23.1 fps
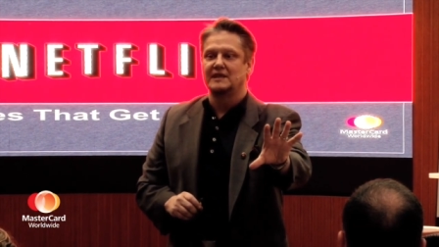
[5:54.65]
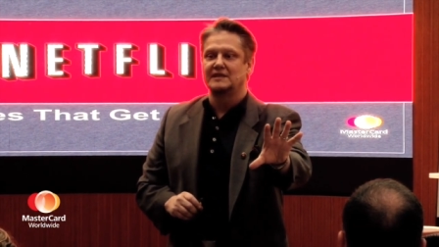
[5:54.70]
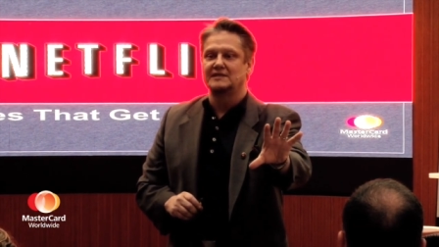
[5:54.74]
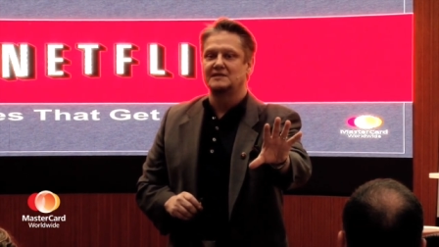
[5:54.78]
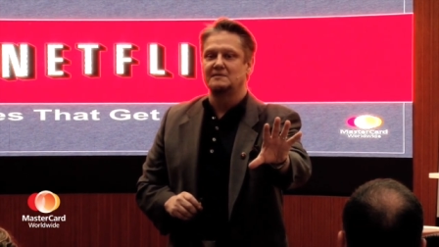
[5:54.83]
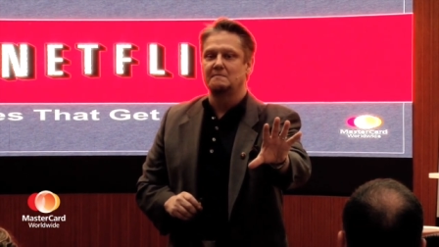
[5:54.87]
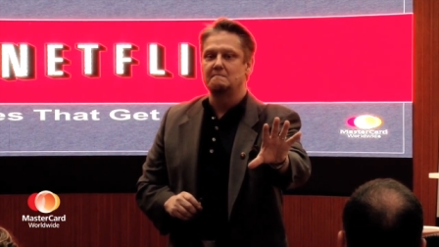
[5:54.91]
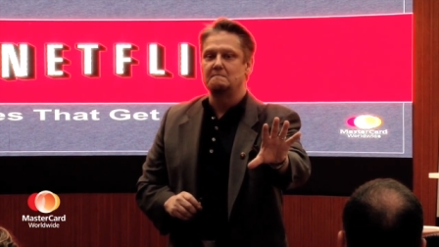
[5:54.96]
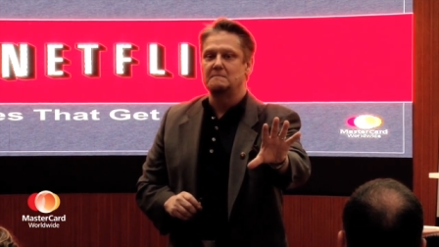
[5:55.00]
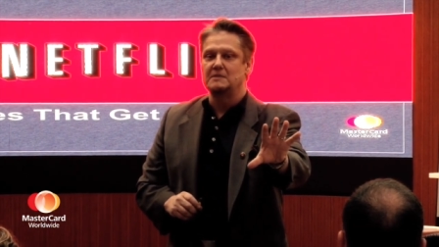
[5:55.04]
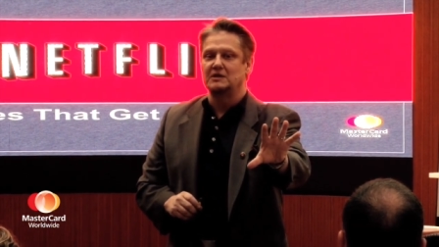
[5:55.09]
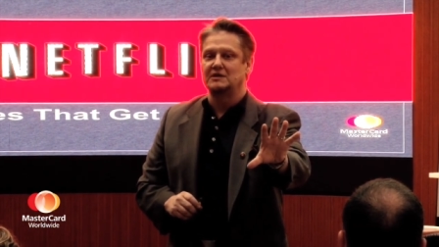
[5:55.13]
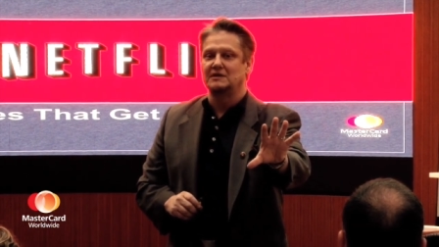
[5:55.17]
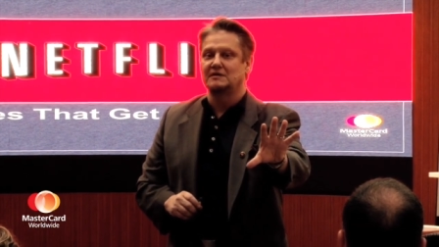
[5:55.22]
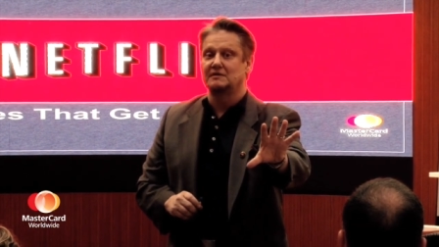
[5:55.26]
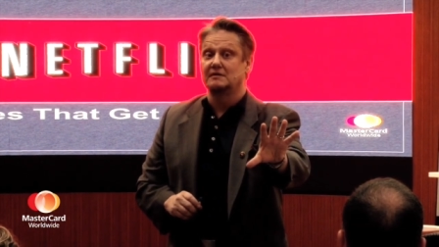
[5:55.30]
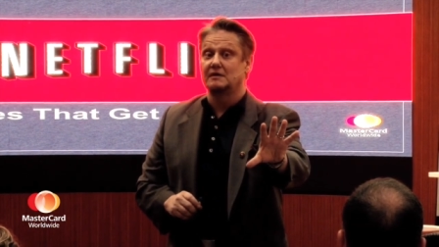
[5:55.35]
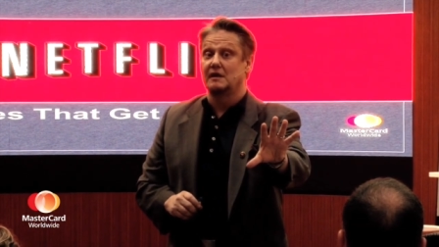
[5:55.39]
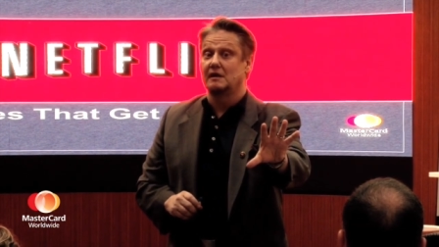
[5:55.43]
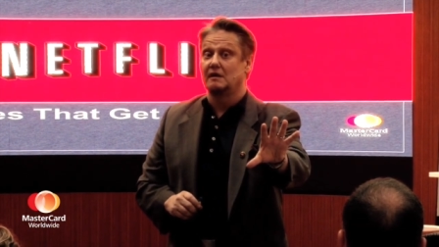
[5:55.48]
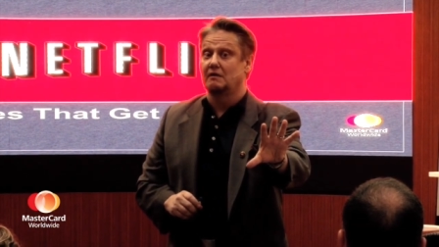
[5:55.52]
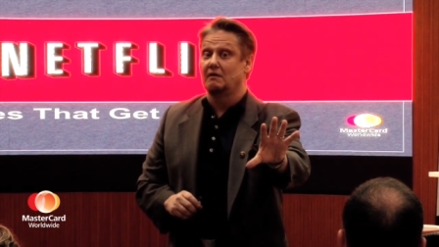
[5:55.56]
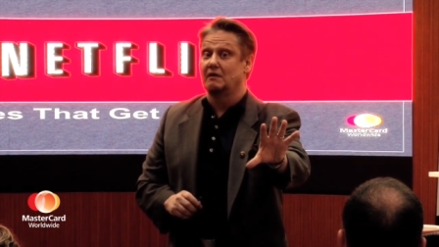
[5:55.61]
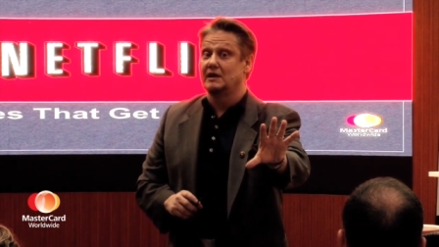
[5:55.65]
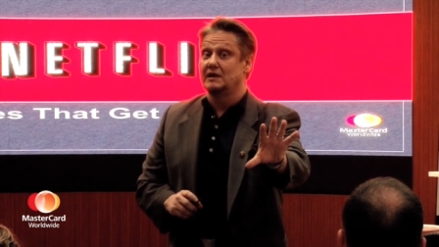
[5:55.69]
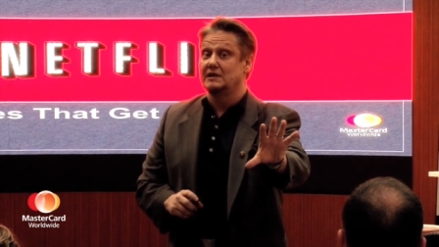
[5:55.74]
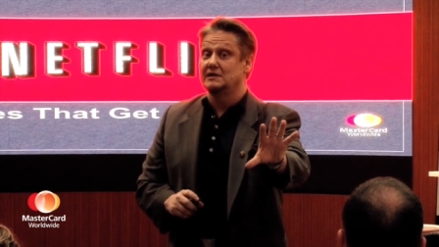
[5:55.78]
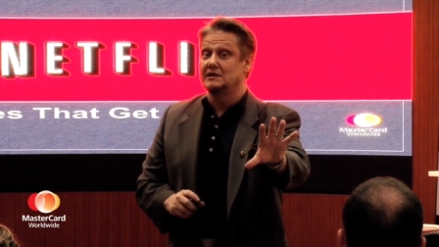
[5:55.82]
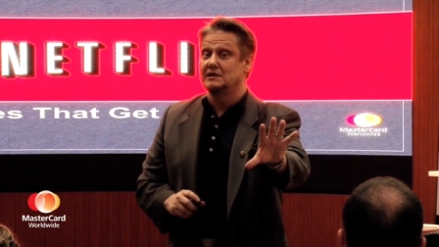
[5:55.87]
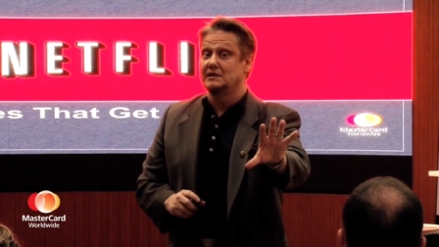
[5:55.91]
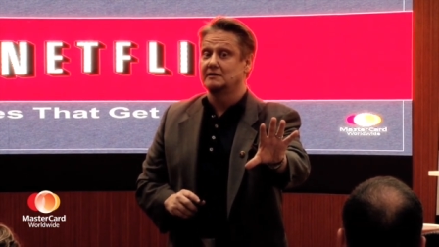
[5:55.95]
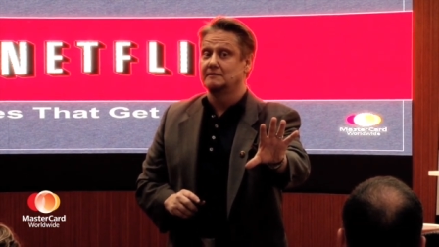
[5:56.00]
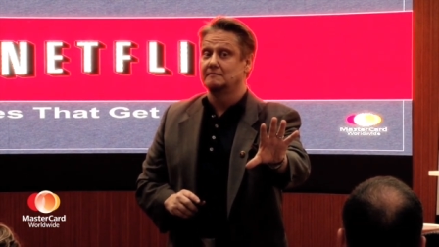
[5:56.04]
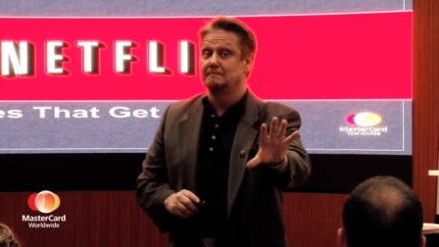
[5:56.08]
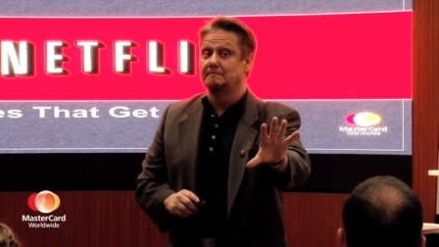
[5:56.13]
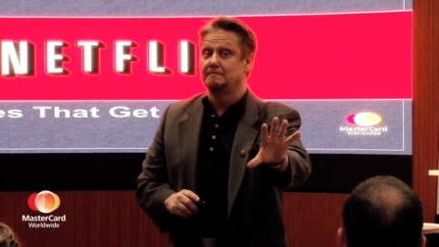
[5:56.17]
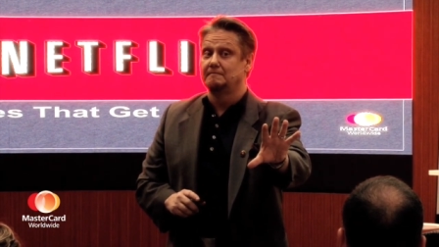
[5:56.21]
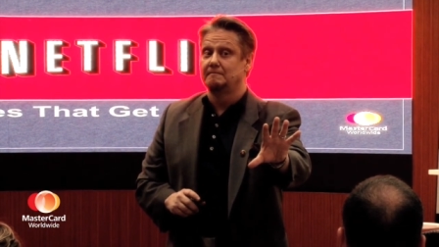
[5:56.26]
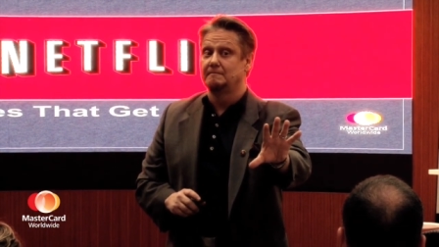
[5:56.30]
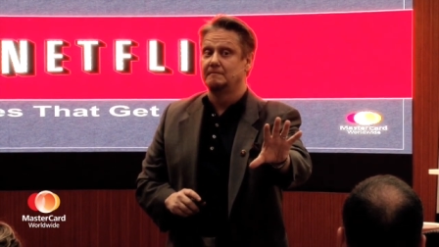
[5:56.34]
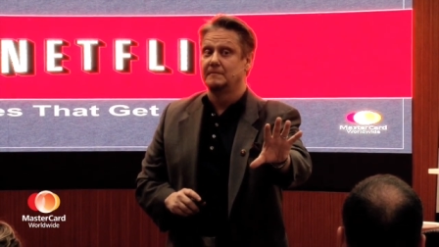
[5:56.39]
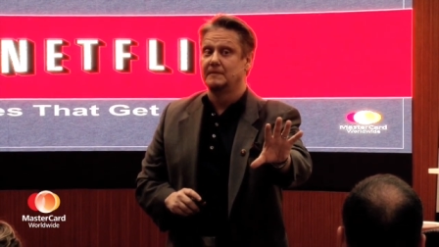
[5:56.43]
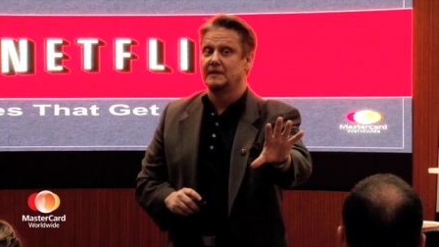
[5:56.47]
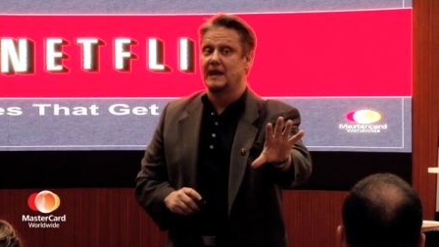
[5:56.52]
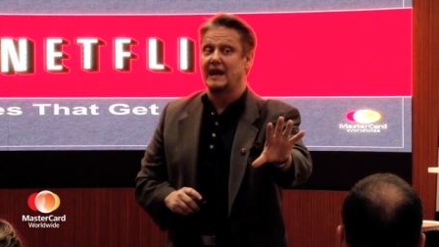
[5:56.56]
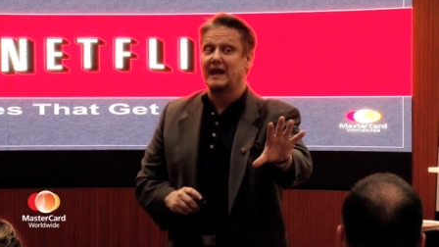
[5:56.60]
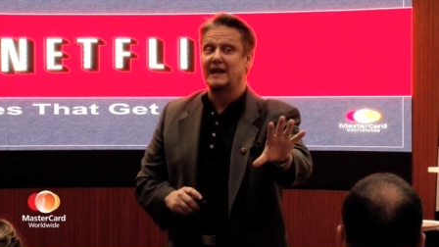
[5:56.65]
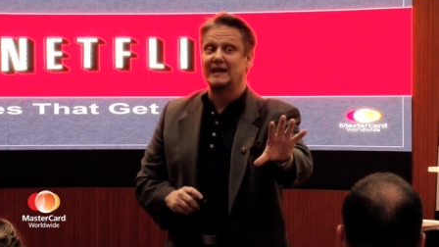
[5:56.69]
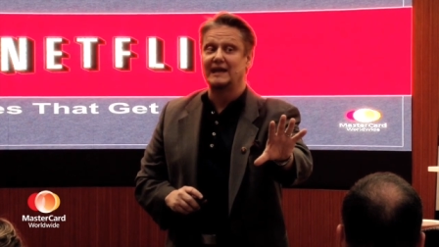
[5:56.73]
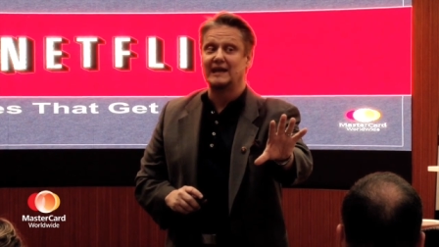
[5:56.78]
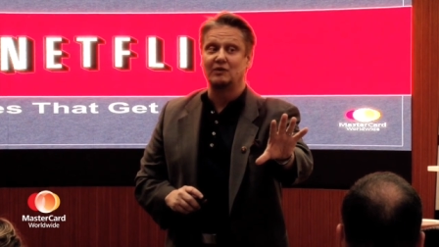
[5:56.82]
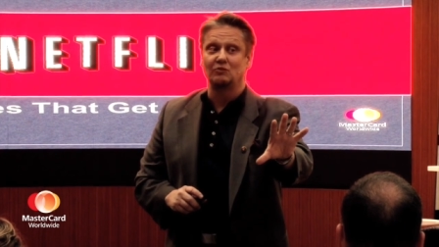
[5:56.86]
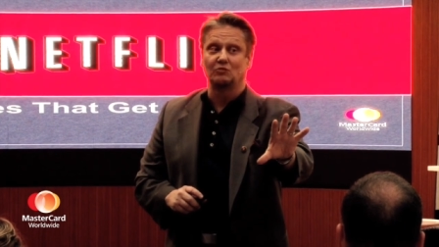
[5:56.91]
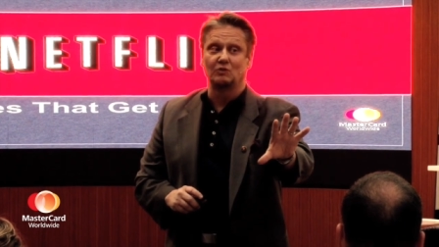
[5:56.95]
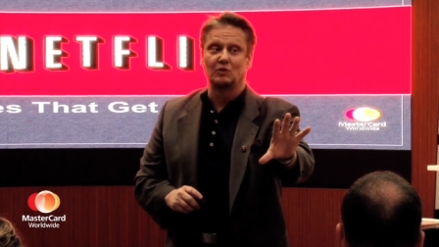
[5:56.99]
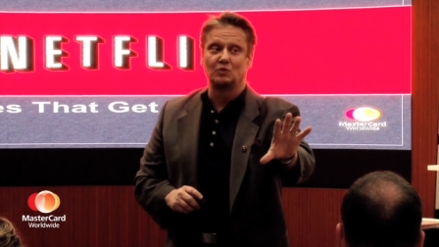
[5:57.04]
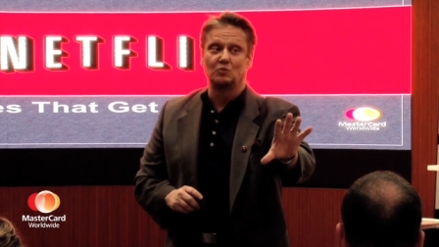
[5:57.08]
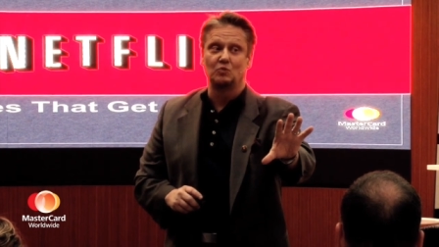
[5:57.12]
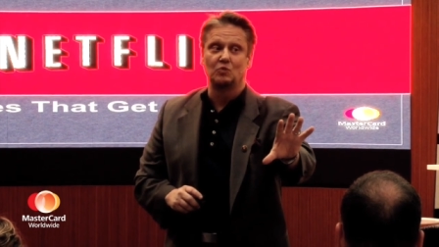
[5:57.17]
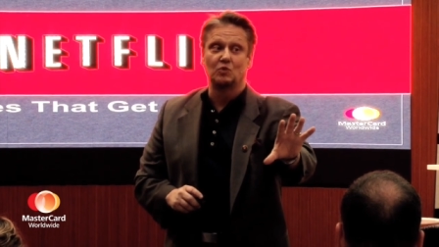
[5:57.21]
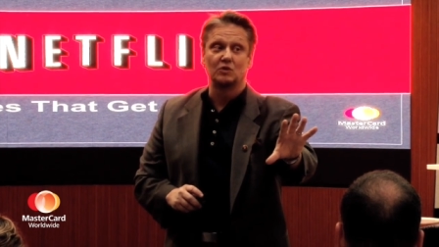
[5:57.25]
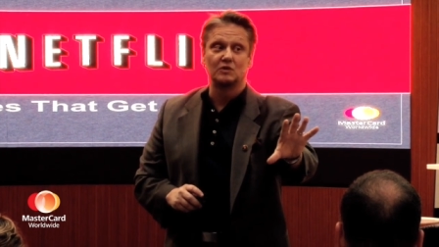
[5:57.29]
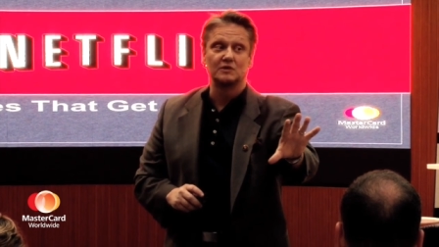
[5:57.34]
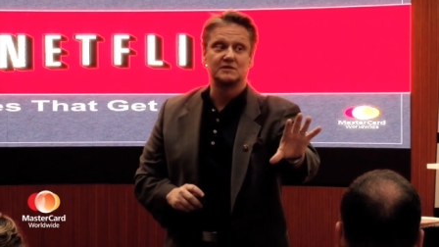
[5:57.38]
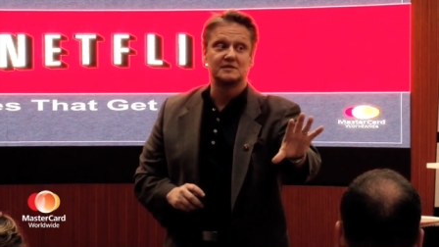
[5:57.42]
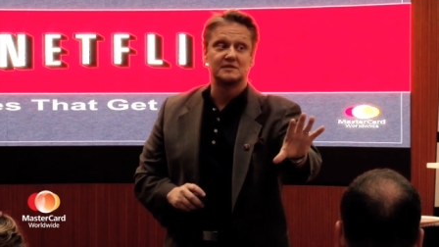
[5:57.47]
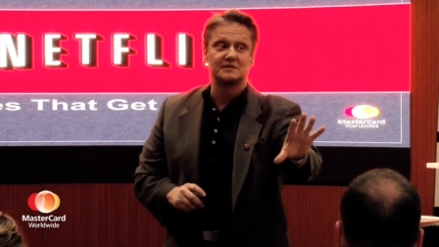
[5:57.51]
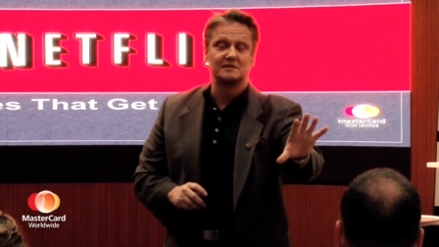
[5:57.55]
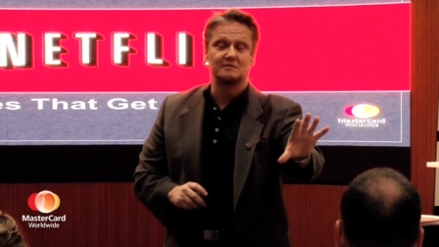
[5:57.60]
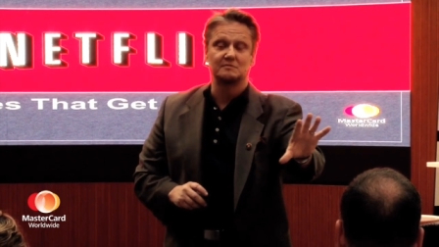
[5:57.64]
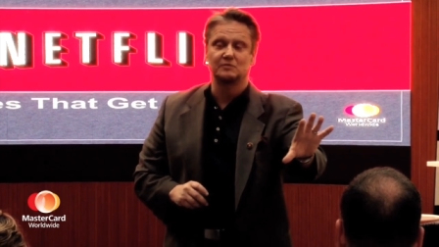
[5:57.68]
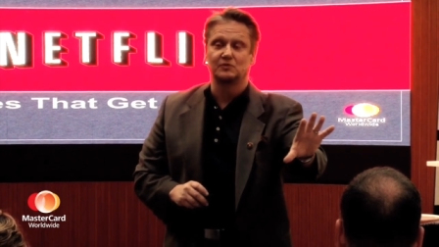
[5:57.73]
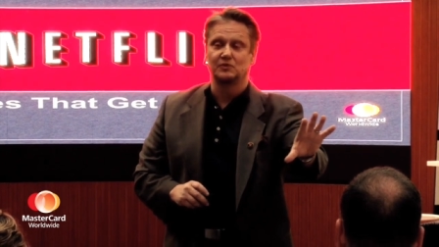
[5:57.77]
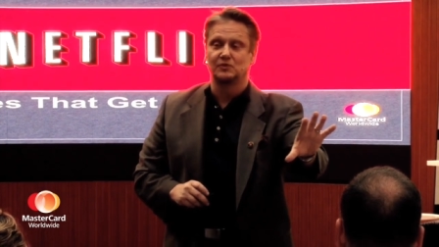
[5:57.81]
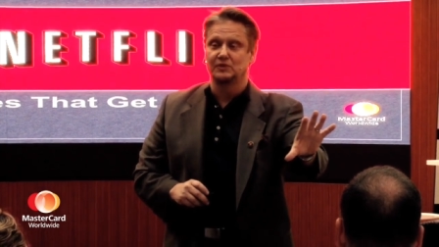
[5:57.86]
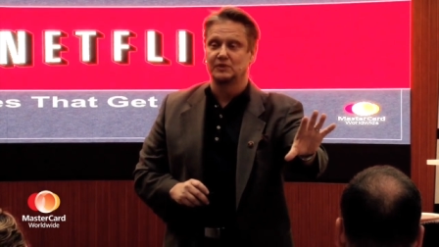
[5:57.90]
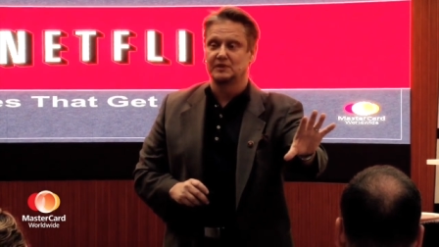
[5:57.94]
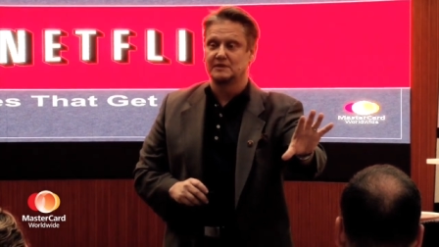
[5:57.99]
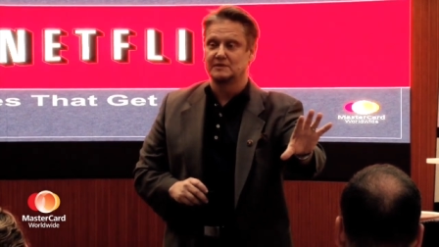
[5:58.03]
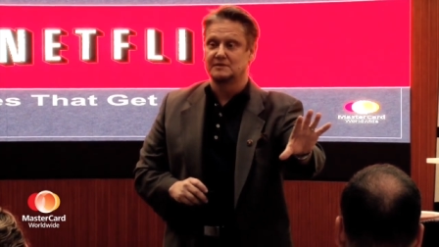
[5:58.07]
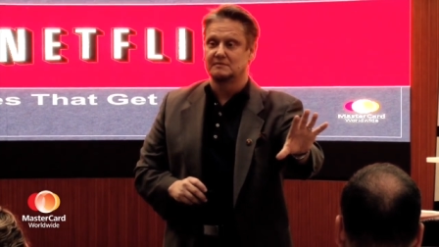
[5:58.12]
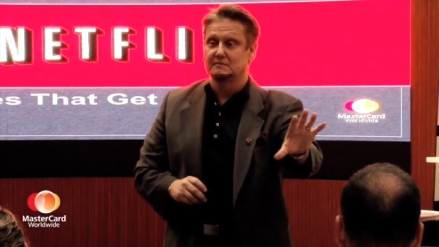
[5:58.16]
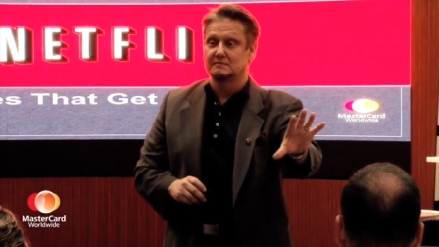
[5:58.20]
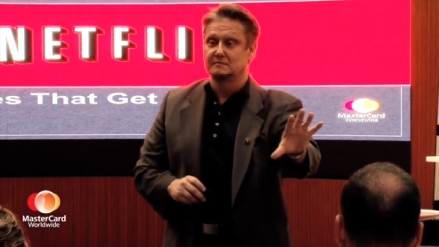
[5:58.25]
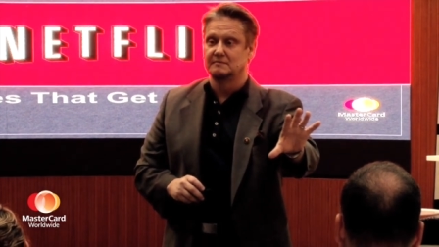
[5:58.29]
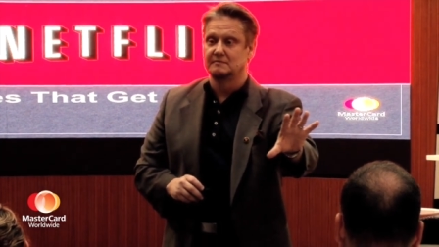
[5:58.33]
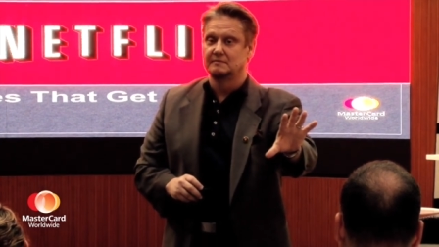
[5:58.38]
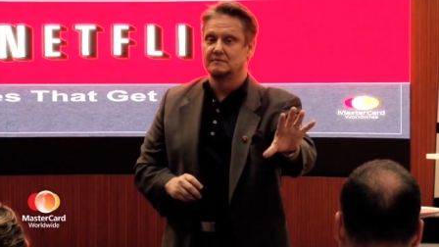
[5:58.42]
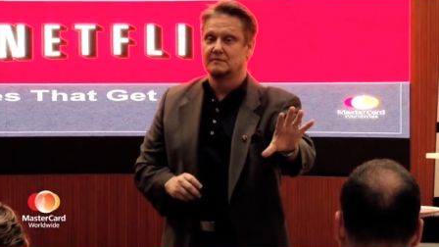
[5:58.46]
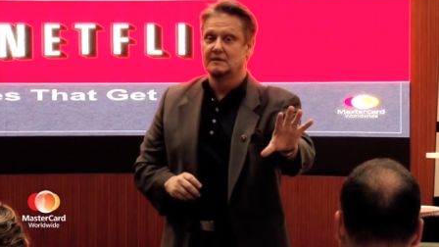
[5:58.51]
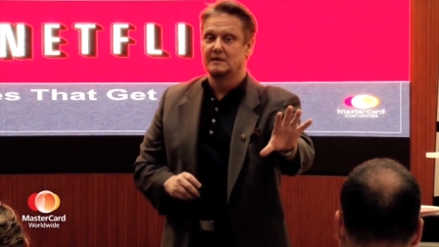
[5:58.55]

that's a million dollar idea. And he rewards his employees.